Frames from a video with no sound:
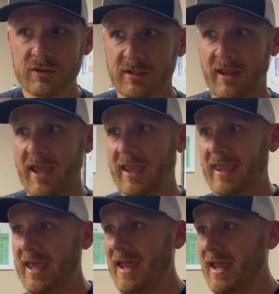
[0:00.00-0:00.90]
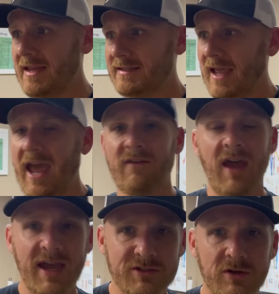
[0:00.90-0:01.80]
they get
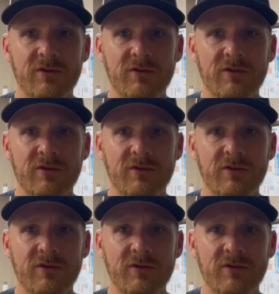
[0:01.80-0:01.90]
haphazard,